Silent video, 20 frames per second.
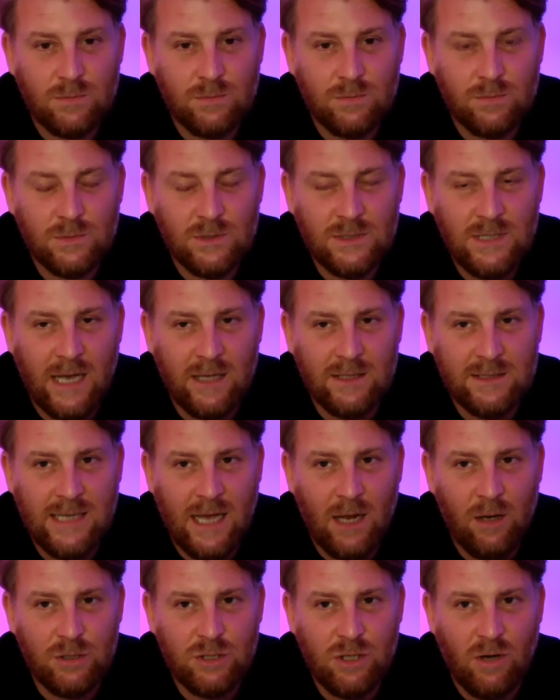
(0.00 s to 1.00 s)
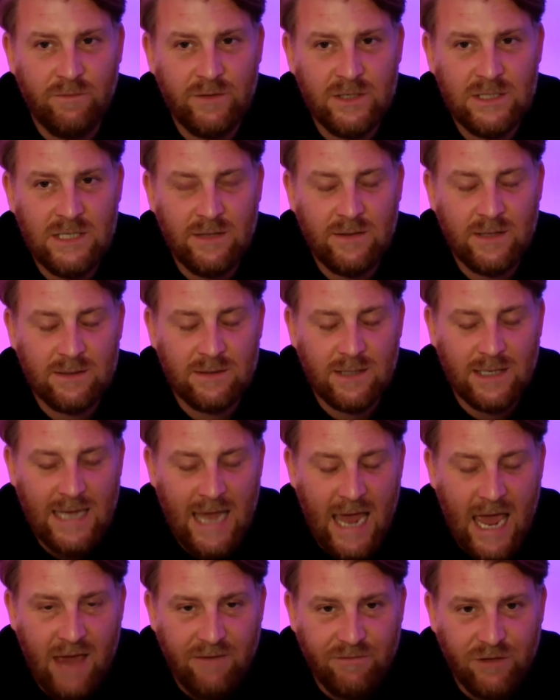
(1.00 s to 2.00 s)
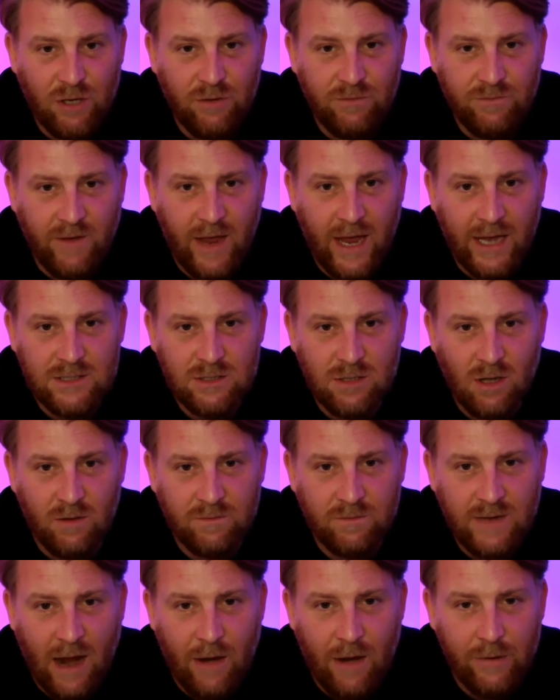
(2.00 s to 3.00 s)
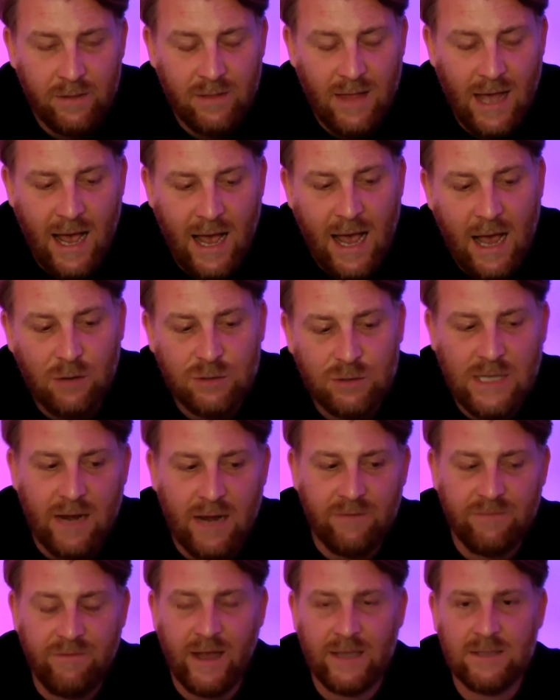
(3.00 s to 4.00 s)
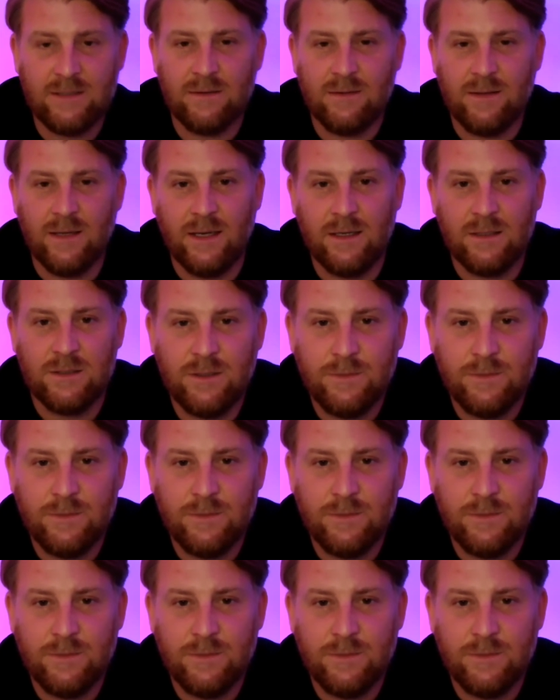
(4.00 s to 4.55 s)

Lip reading: So tell us, obviously, the curfew first off, Gareth. How's that affected things?